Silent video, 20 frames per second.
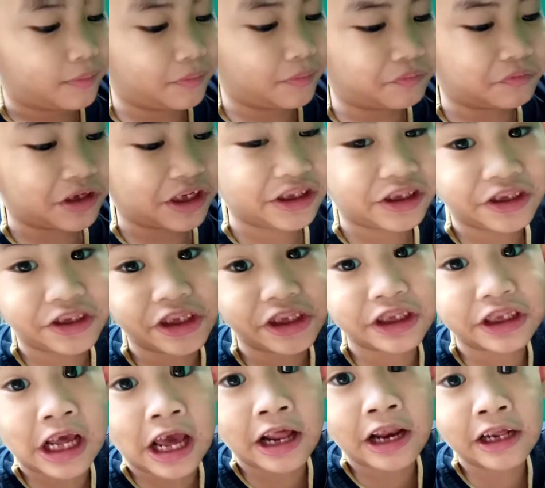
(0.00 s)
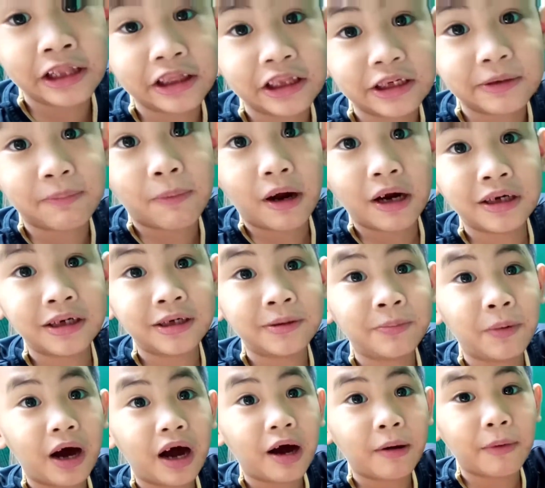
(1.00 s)
Let's just edit the
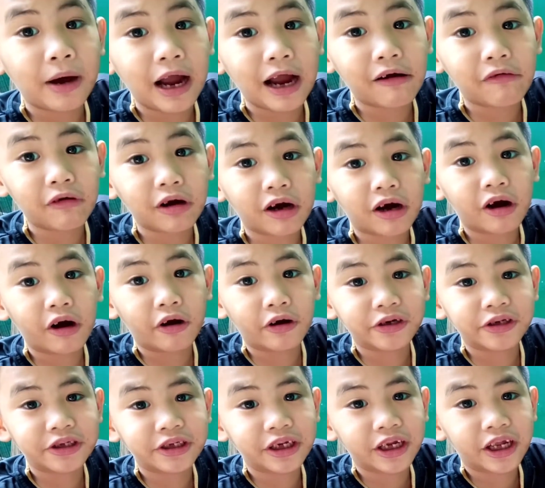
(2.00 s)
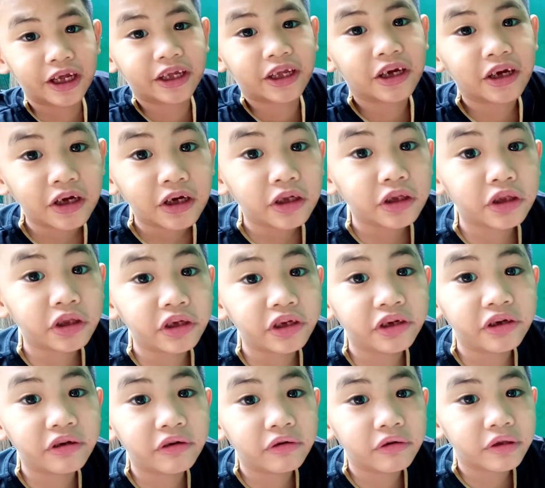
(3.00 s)
SpongeBob hour cards like
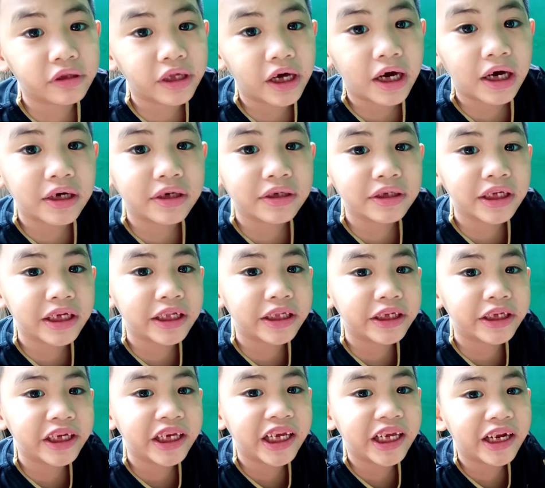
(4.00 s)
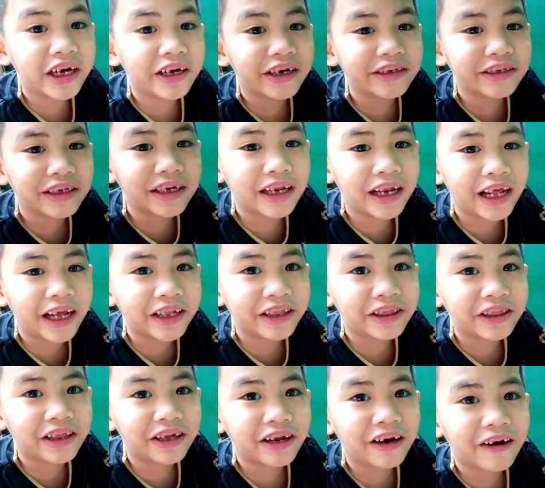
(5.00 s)
2,000 years
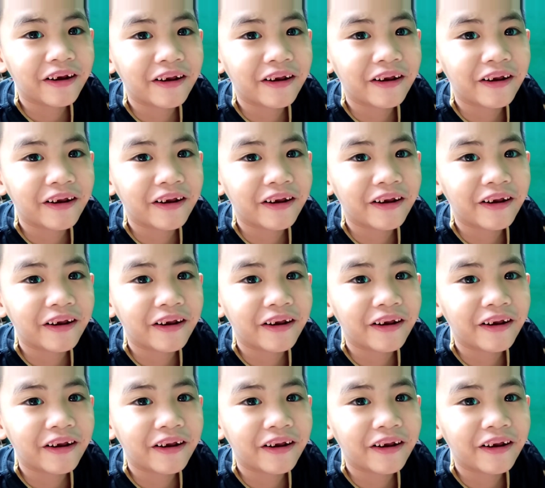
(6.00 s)
later.